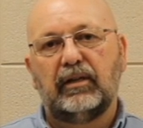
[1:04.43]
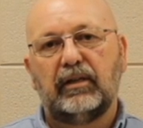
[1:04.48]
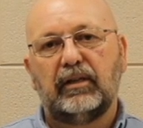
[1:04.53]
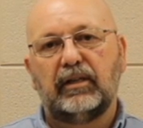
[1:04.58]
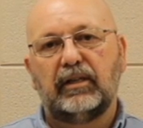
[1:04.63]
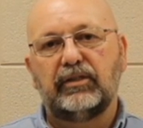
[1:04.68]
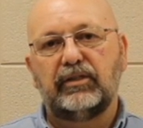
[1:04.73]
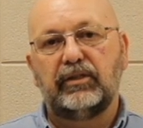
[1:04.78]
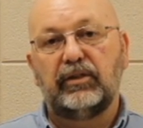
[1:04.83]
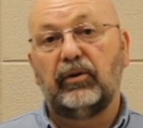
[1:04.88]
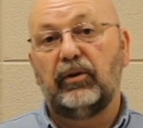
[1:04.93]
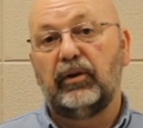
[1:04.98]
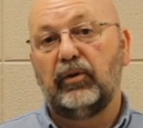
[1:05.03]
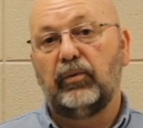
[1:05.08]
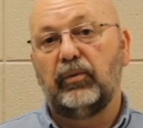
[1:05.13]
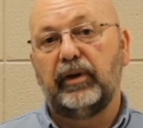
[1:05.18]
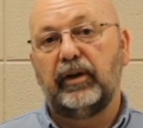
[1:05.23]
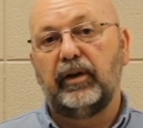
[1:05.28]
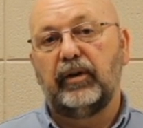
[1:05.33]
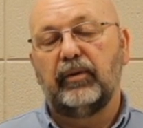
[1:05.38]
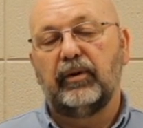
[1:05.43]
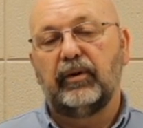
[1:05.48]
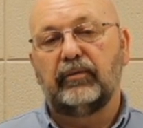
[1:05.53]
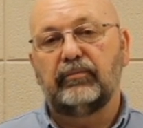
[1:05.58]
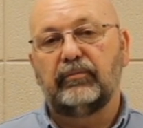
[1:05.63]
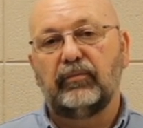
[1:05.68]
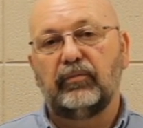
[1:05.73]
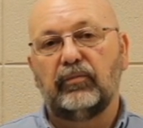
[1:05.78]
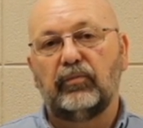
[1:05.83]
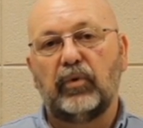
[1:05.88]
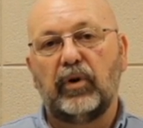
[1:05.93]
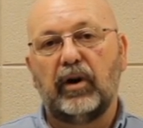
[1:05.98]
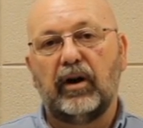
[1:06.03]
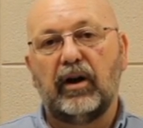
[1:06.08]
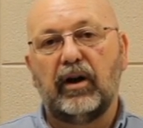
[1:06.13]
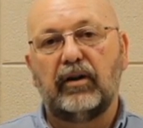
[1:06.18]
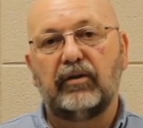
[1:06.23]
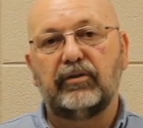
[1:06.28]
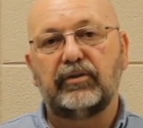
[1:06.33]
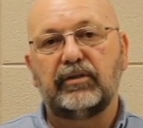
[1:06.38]
That's the only way a
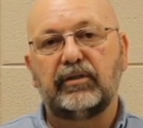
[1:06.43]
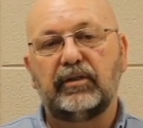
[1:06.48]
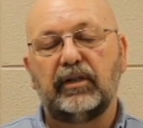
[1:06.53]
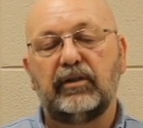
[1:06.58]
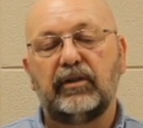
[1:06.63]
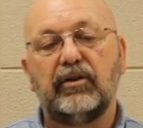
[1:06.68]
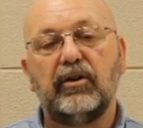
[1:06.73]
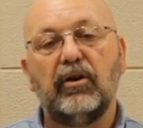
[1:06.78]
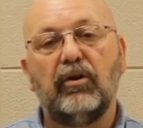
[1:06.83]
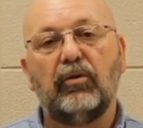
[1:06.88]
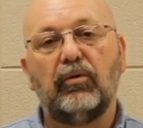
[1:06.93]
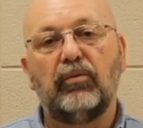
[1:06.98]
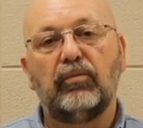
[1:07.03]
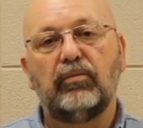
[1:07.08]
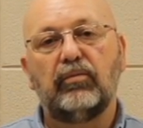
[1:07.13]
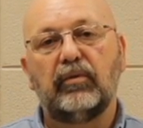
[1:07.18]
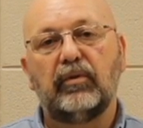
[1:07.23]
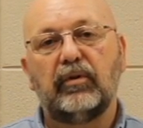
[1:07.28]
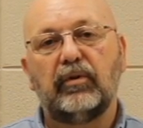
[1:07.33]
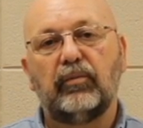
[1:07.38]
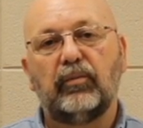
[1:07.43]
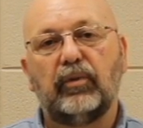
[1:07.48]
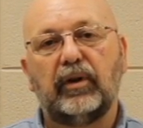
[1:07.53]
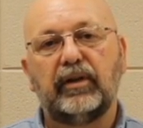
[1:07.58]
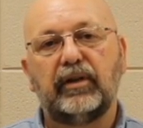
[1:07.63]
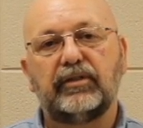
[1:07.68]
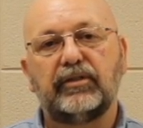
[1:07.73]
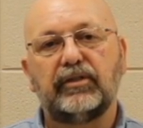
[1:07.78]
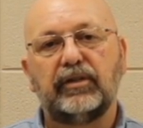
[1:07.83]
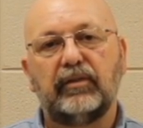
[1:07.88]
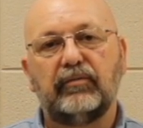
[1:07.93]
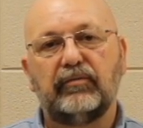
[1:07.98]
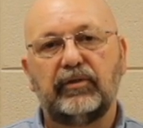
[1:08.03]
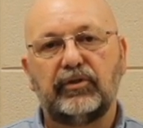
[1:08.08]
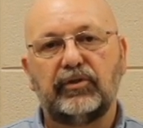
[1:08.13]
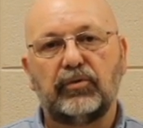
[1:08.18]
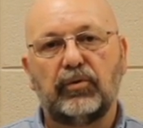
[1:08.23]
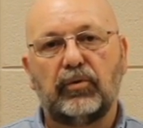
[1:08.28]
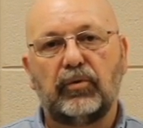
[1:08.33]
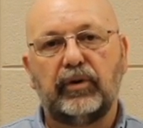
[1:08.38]
warehouse can know what its
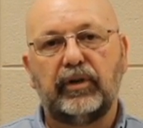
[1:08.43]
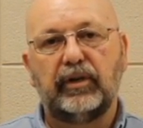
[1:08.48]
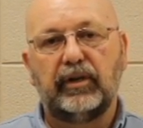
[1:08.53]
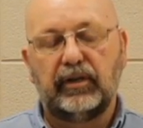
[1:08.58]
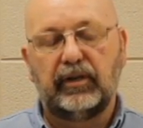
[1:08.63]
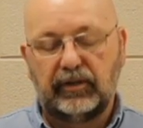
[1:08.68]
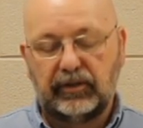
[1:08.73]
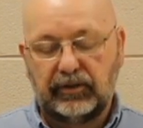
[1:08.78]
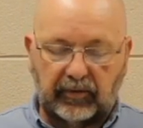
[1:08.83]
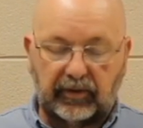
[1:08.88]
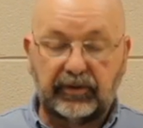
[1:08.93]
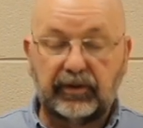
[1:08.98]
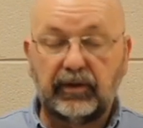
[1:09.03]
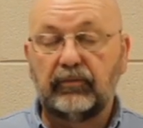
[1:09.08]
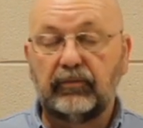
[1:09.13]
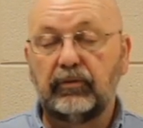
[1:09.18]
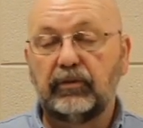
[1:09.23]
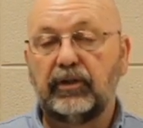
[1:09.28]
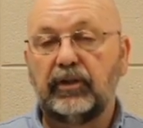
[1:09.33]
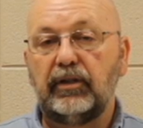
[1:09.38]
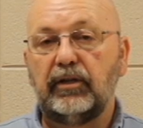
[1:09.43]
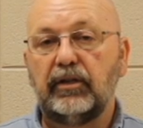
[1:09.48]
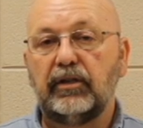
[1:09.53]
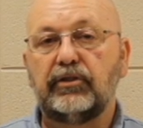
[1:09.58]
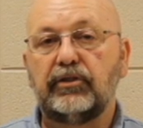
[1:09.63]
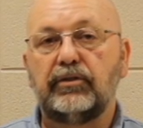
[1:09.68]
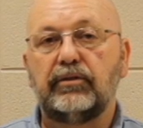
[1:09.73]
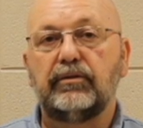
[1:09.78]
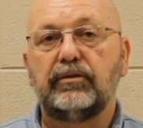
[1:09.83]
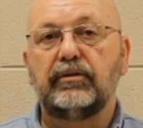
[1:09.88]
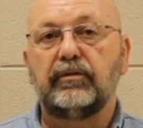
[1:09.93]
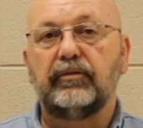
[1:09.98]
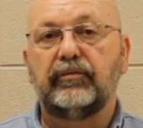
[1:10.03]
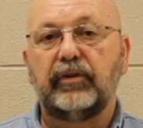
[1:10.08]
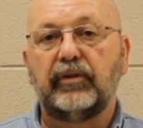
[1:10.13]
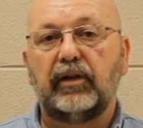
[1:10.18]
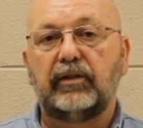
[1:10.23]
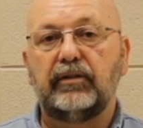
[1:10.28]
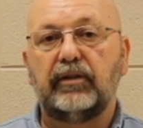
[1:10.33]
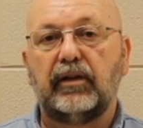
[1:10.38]
inventory is. There are several key issues
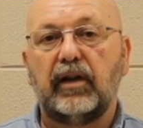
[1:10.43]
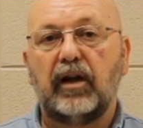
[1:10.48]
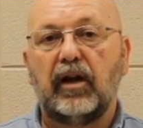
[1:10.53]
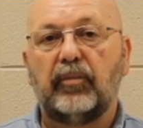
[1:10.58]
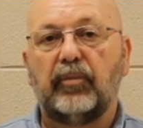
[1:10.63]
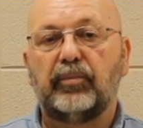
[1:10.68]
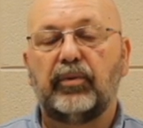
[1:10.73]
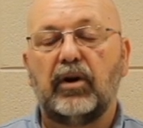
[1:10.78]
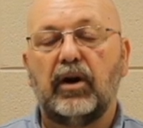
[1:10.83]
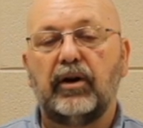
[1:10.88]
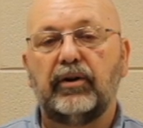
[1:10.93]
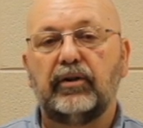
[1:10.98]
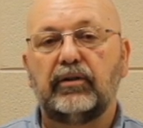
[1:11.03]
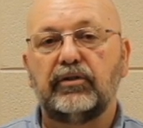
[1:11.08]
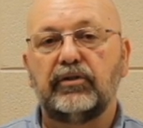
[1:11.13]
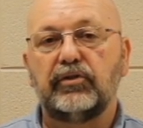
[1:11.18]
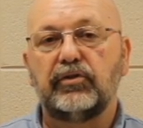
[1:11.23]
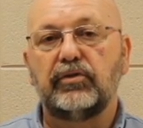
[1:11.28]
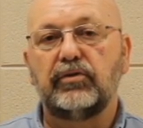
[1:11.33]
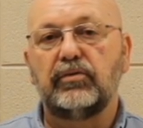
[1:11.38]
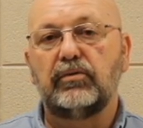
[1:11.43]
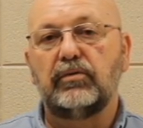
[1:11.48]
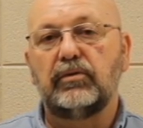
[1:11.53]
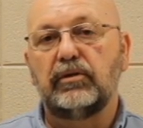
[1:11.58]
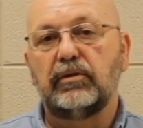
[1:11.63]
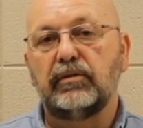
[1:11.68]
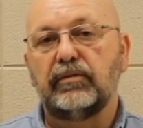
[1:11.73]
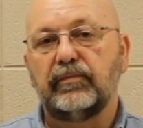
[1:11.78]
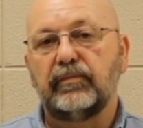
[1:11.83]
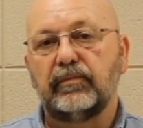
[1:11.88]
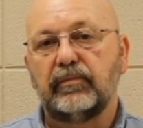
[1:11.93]
affecting how product is stored.